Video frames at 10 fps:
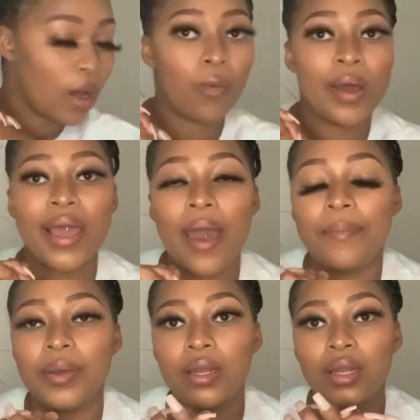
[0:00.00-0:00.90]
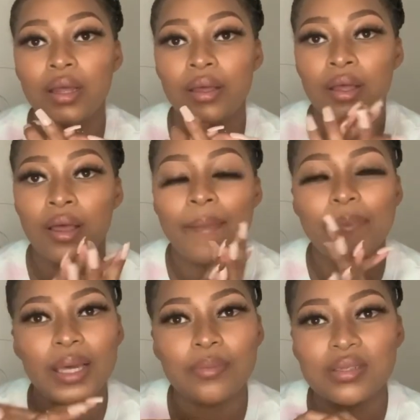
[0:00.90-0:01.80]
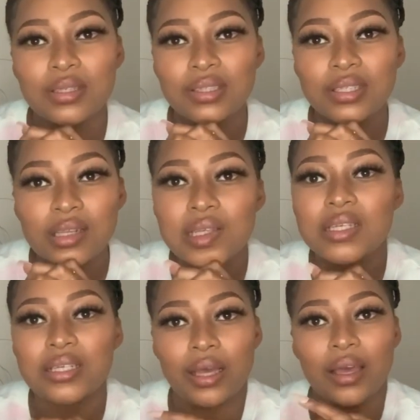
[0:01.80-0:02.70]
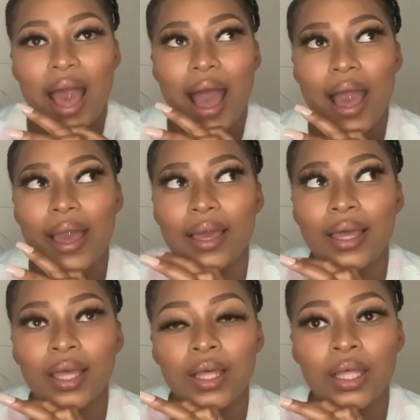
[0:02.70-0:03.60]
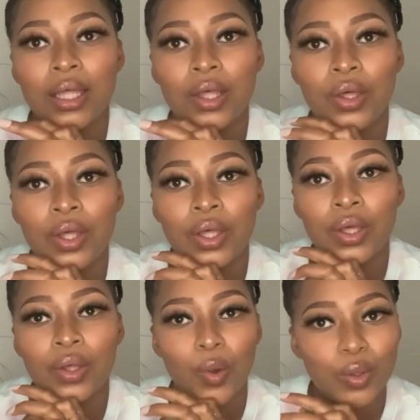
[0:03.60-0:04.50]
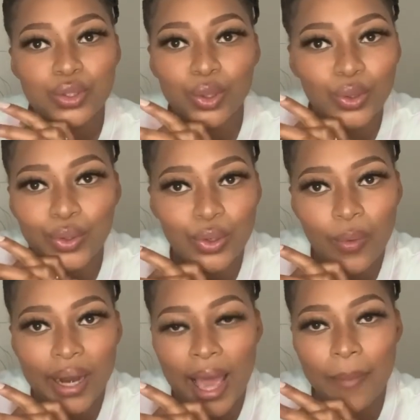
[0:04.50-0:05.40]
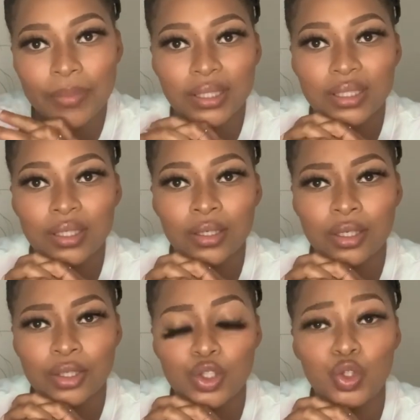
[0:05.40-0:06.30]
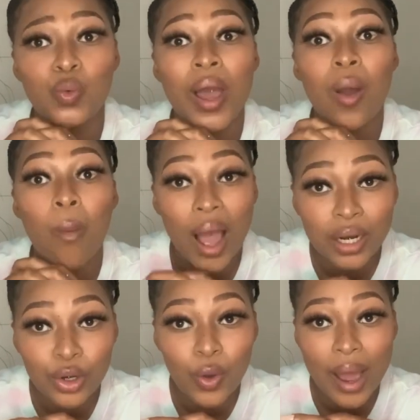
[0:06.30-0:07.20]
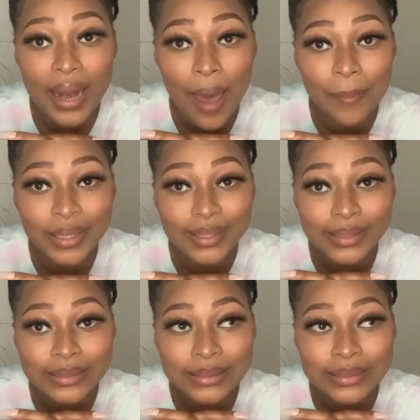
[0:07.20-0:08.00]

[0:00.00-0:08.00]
What happened, babes? Till this day, I also don't know what happened. Do I want to know what happened?